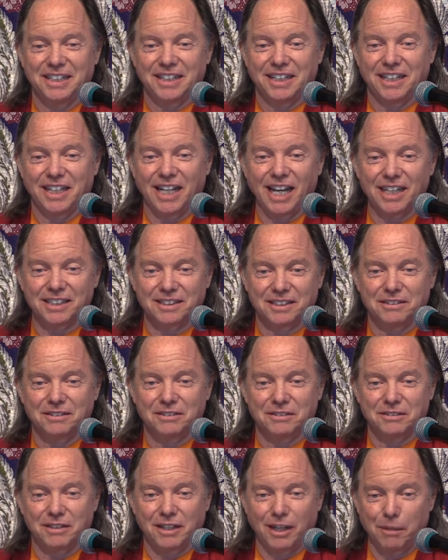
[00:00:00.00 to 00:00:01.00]
the last
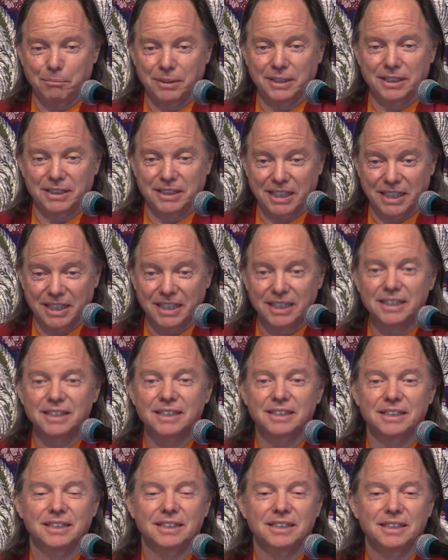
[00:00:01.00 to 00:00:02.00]
couple of
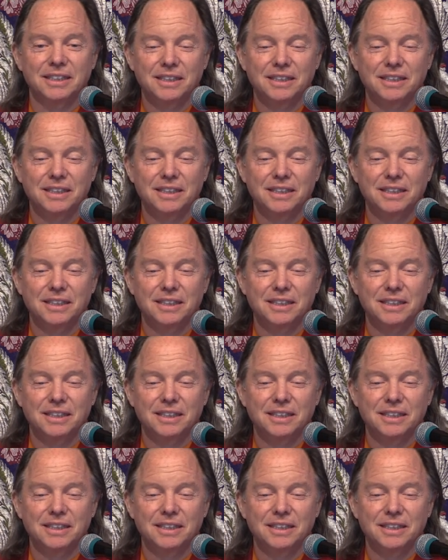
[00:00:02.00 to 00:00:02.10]
days,